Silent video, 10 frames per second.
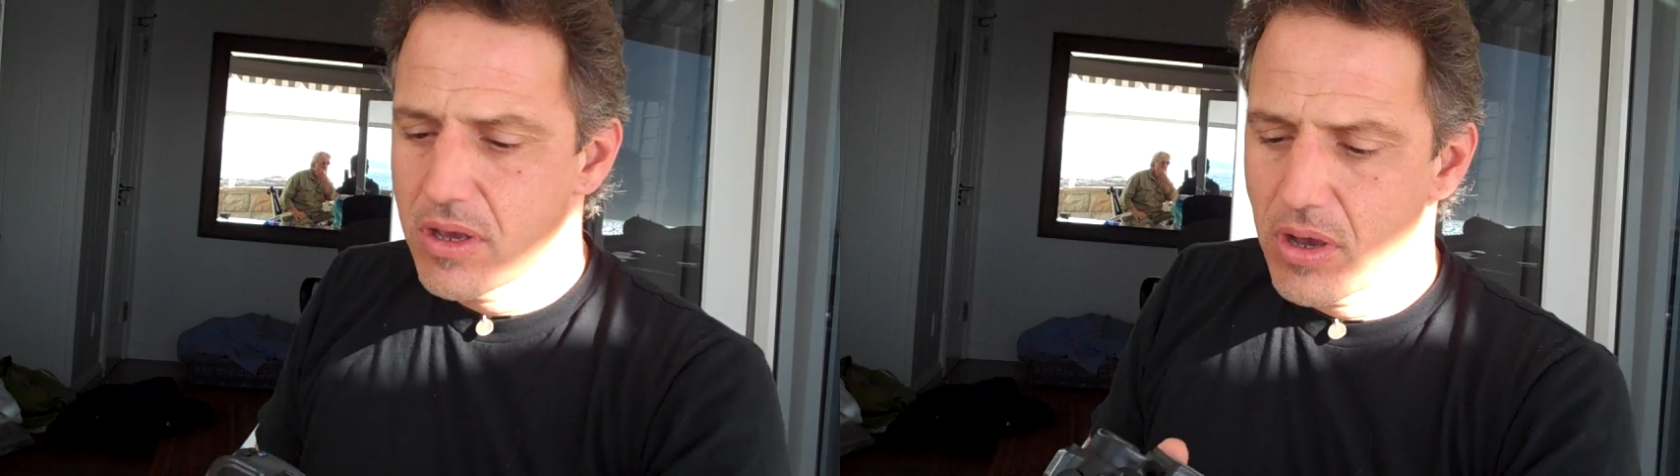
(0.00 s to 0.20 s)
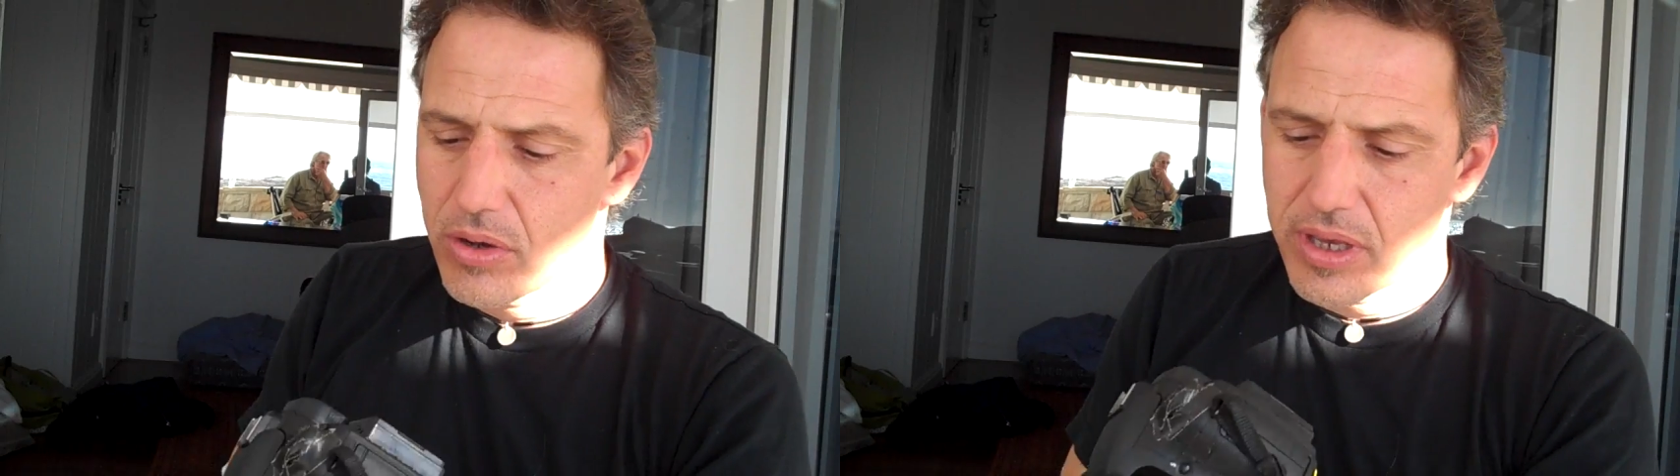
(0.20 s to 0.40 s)

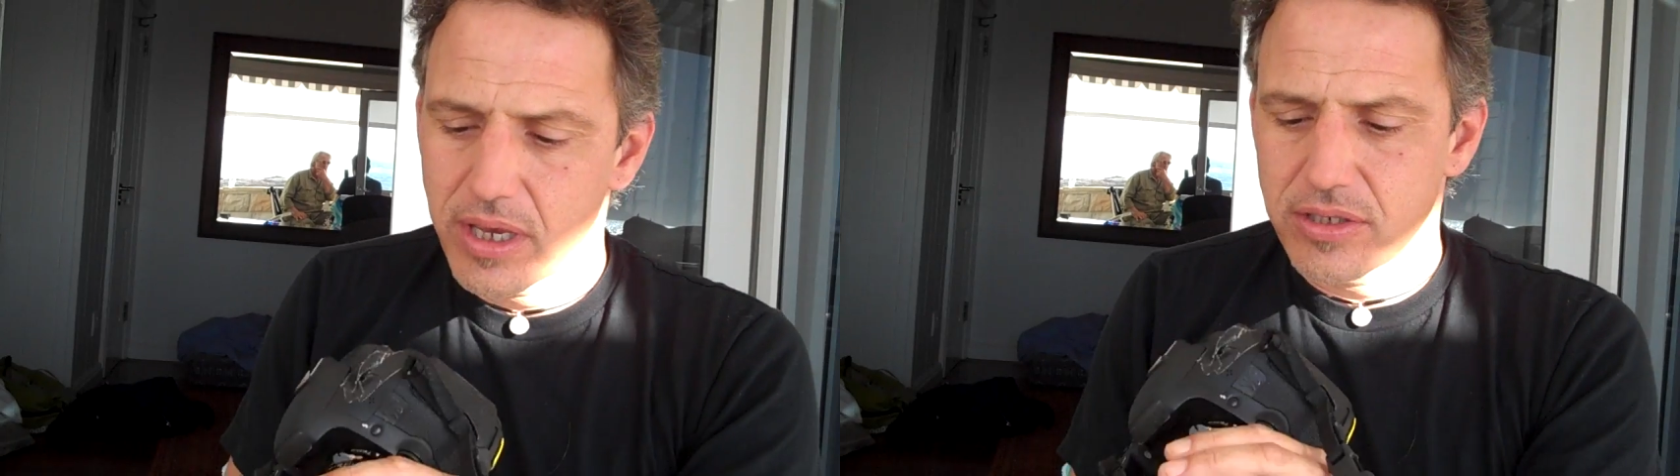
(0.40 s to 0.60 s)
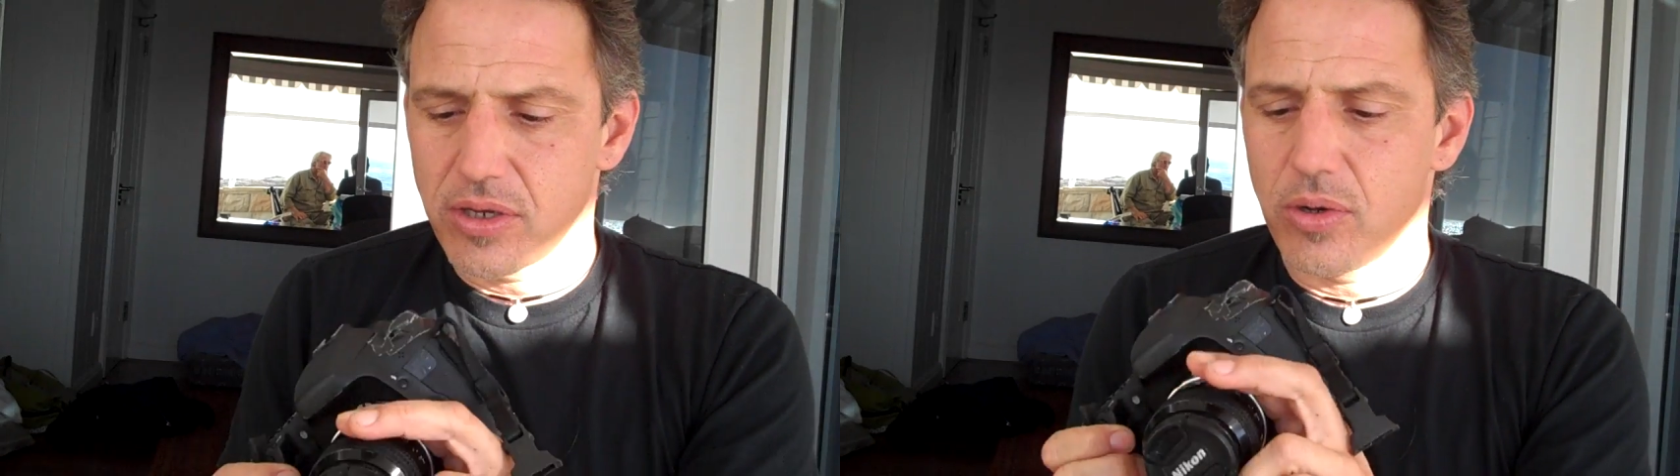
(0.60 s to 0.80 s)

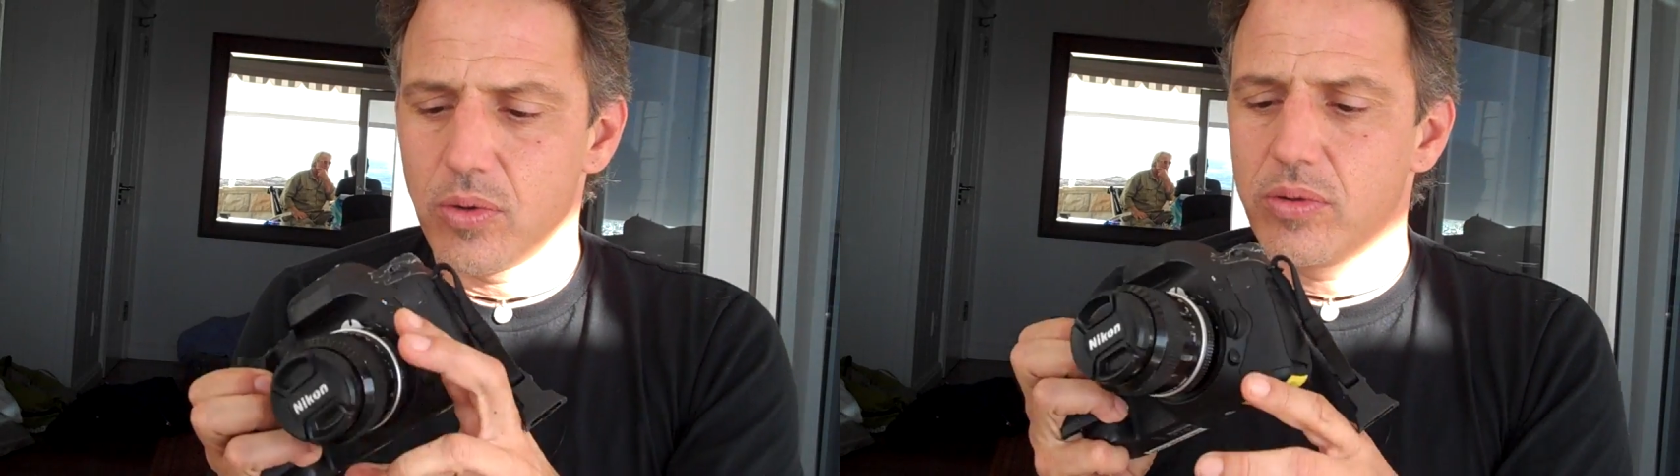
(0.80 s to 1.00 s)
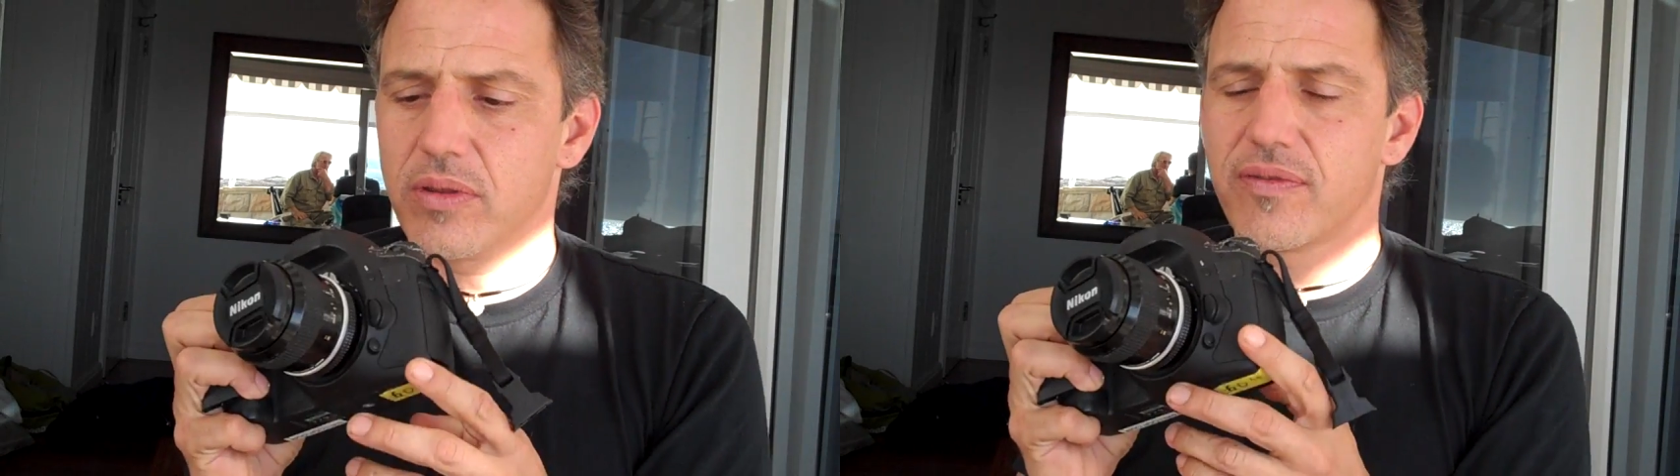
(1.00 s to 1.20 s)
Okay,
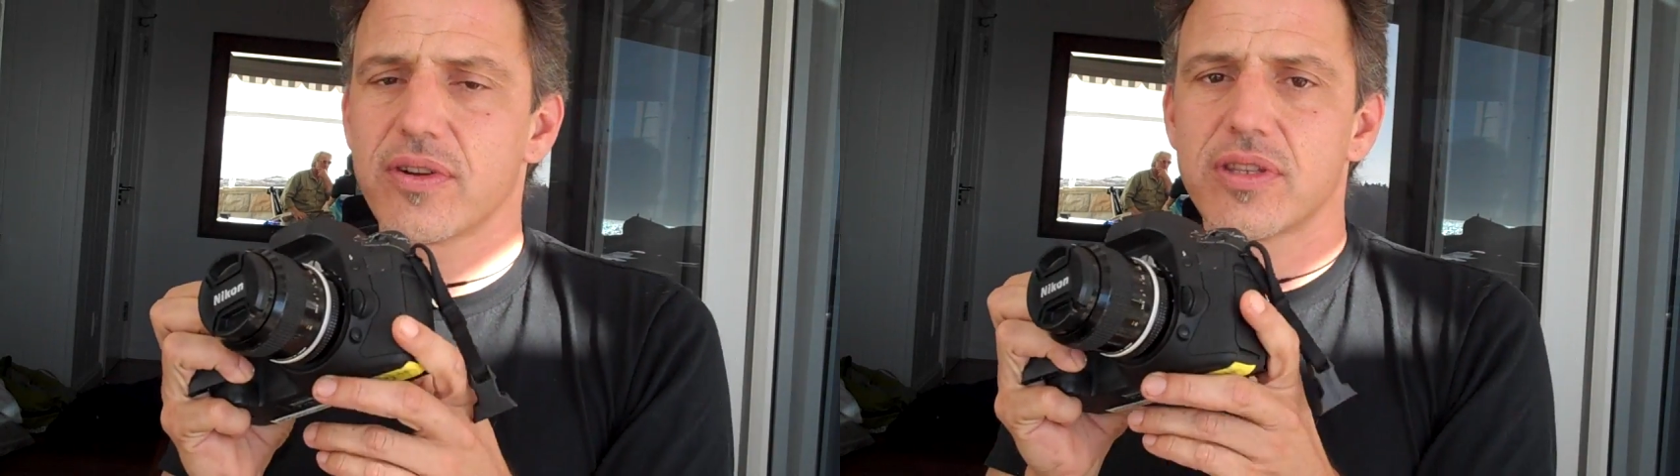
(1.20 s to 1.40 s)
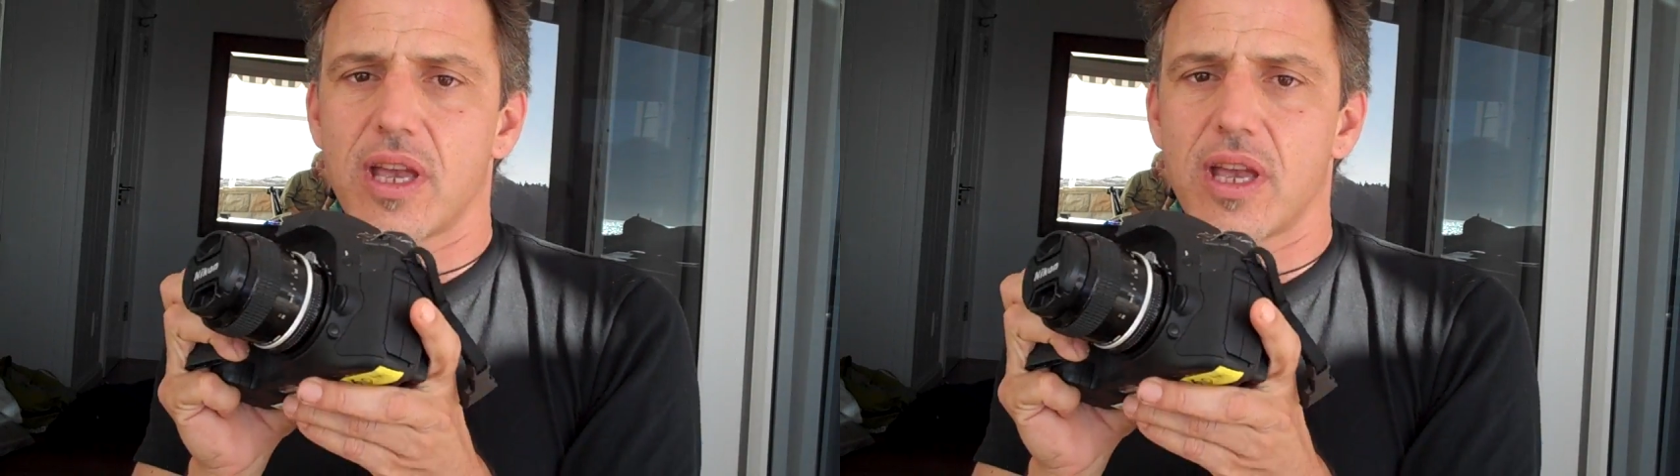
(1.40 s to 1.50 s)
so the first